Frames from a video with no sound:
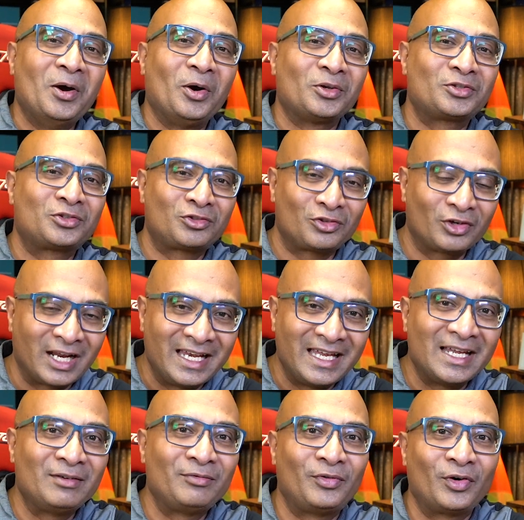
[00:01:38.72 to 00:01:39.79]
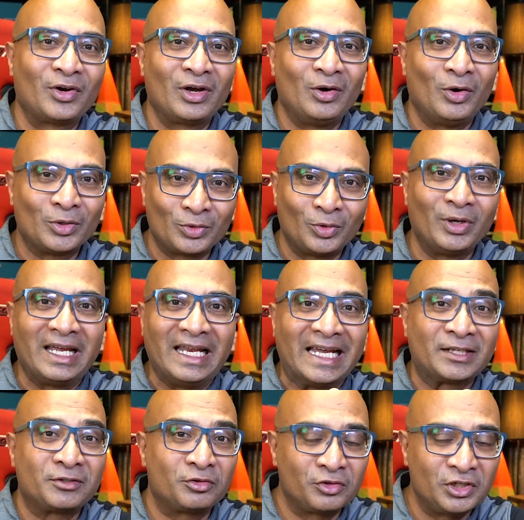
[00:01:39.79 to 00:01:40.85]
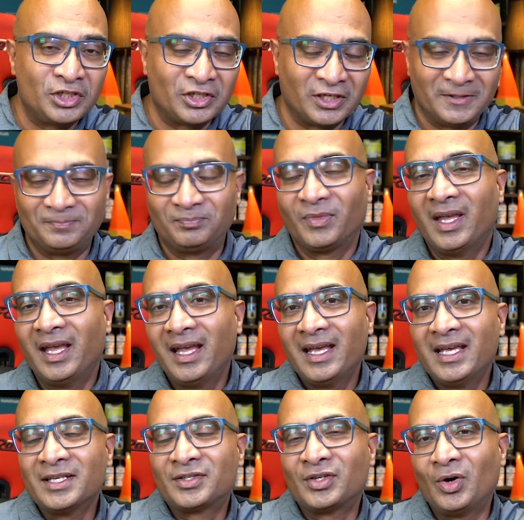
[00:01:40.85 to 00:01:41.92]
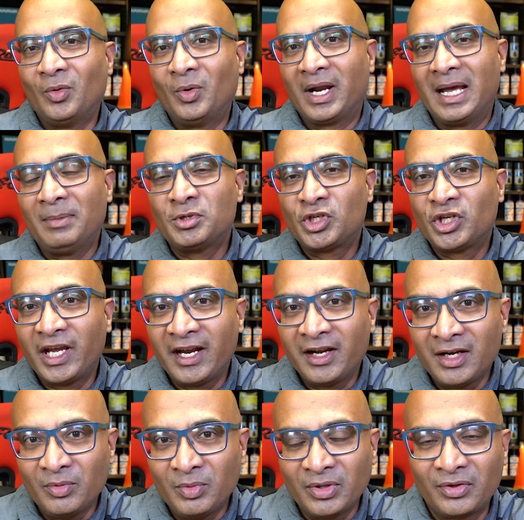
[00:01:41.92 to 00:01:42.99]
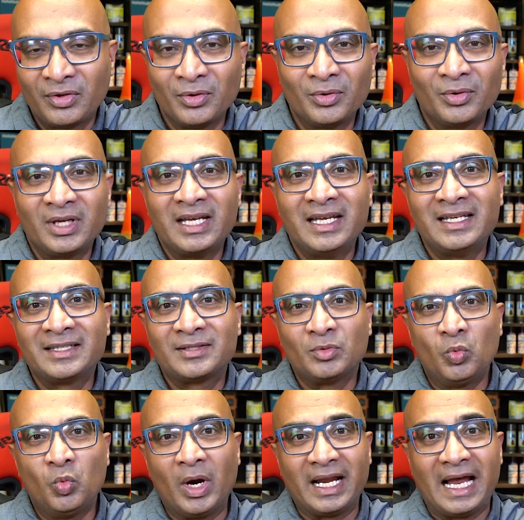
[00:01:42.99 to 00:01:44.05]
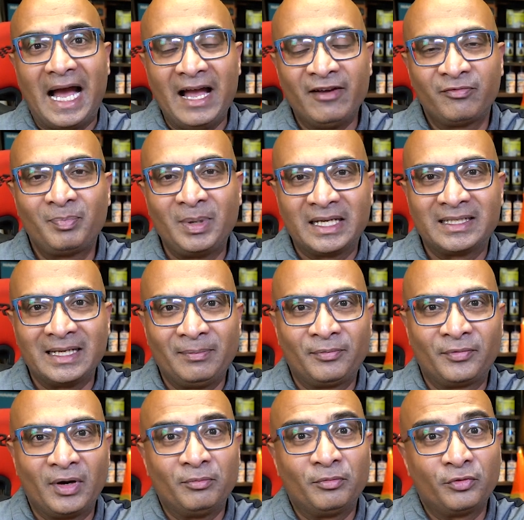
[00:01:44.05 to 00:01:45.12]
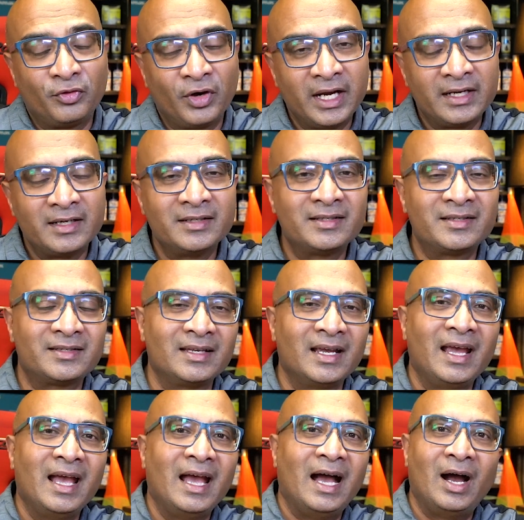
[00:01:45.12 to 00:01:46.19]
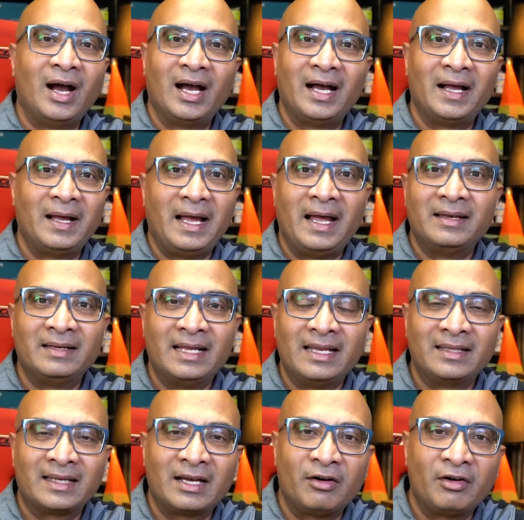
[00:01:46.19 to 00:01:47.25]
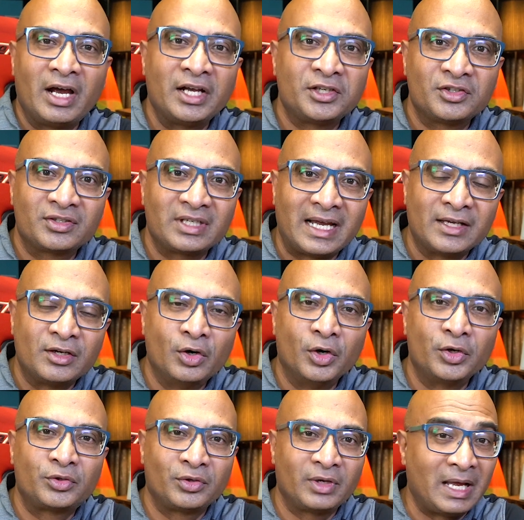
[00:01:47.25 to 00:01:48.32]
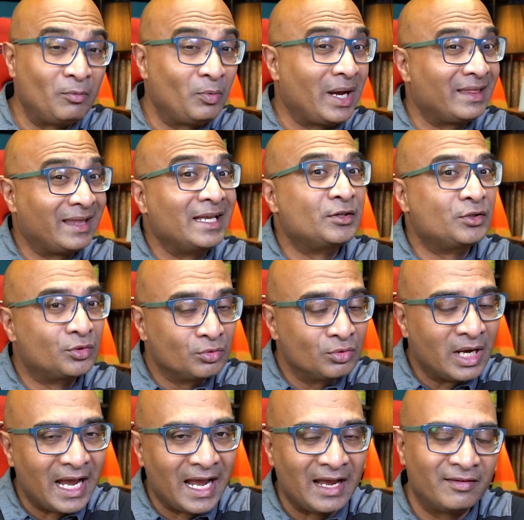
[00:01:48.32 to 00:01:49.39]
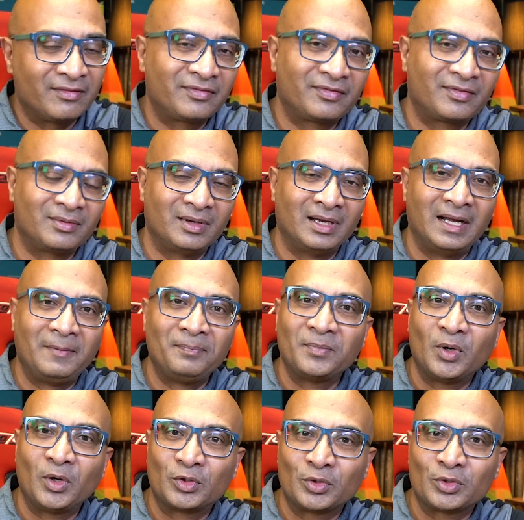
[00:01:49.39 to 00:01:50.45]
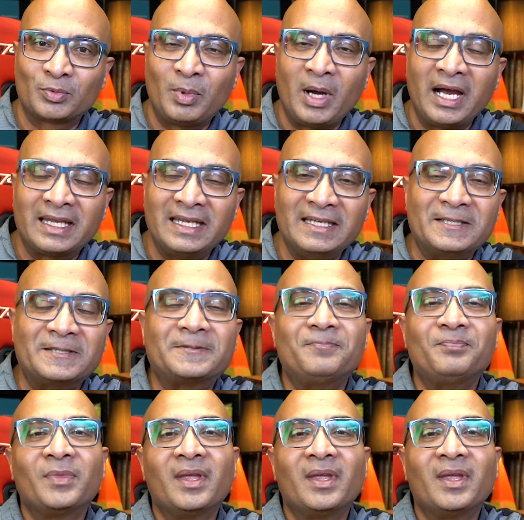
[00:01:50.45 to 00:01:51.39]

Australian for an auto electrician. So what I'm sharing with you is what I've picked up from friends and the garages I go to and where they do have auto sparkies.